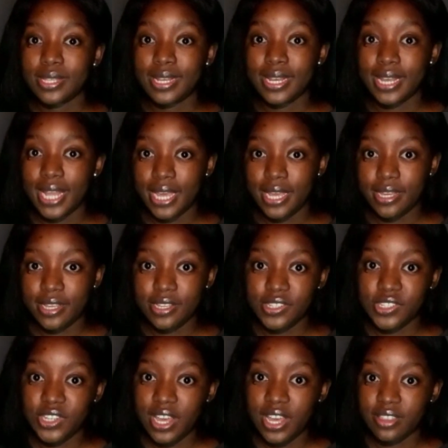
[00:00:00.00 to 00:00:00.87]
like
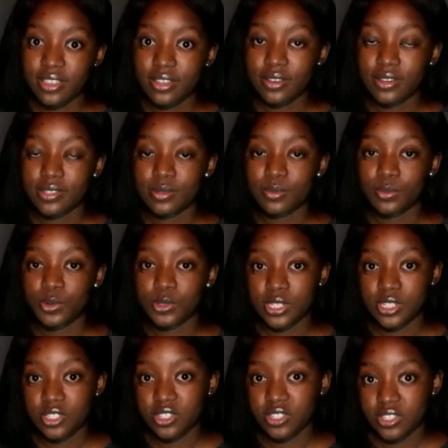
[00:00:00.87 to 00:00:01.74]
each other as more
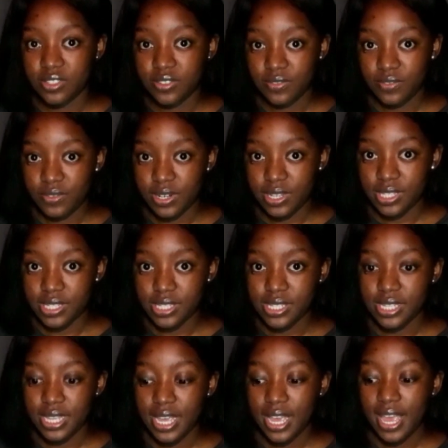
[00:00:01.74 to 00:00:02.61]
than just
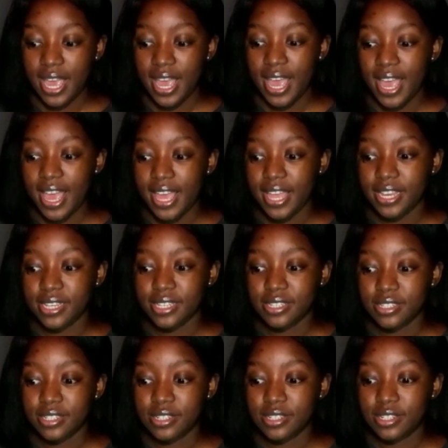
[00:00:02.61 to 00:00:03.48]
friends,
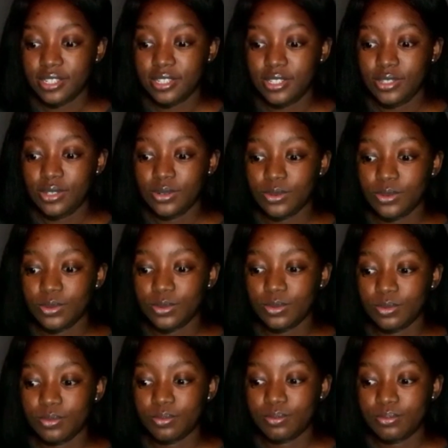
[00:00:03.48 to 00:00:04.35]
and
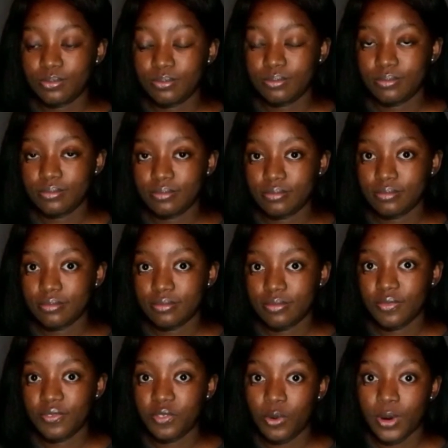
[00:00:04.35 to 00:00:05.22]
you,
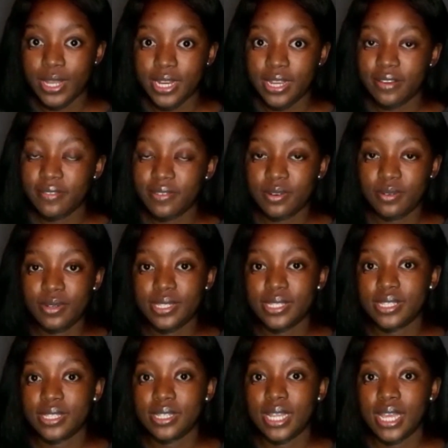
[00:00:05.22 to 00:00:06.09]
for whatever
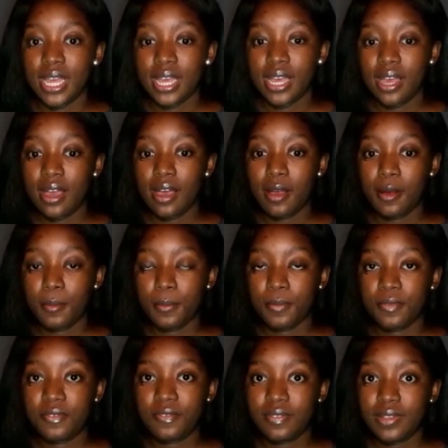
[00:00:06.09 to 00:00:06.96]
reason,
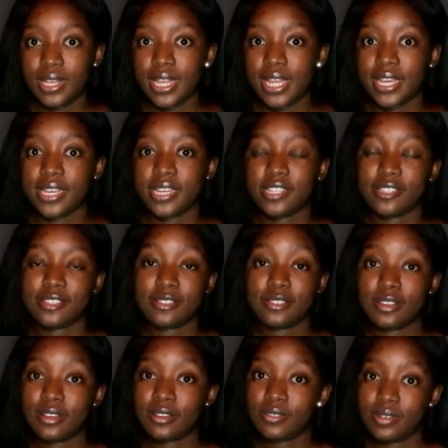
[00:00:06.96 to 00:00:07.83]
feel like it's
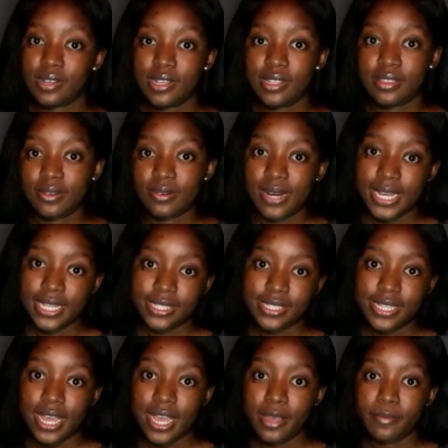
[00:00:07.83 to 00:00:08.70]
not really the right
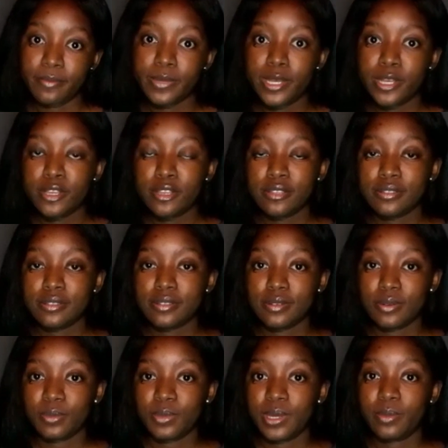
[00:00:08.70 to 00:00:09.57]
time.
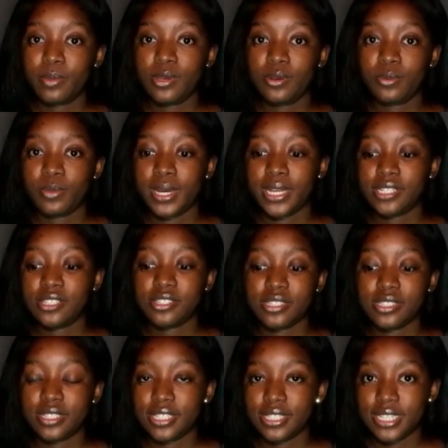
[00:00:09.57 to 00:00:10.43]
So maybe you might
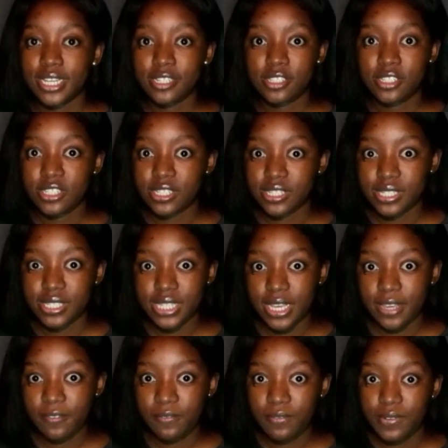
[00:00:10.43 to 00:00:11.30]
just decide to just
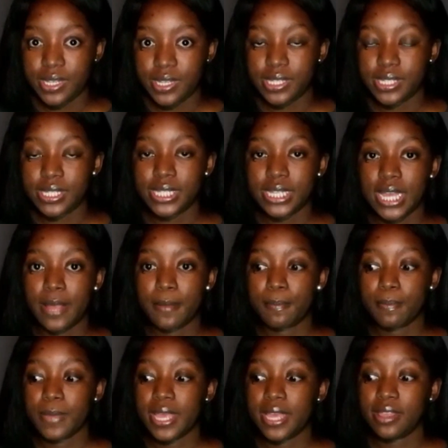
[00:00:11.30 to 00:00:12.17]
stay friends,
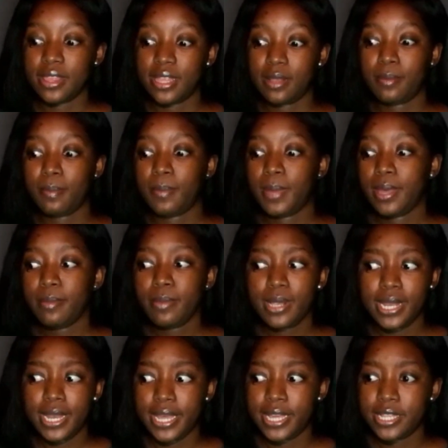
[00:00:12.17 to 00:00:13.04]
and then
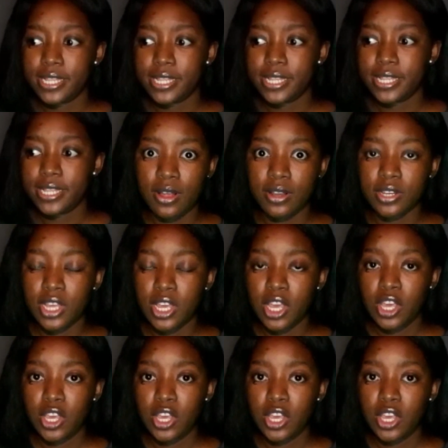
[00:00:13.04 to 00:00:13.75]
maybe later on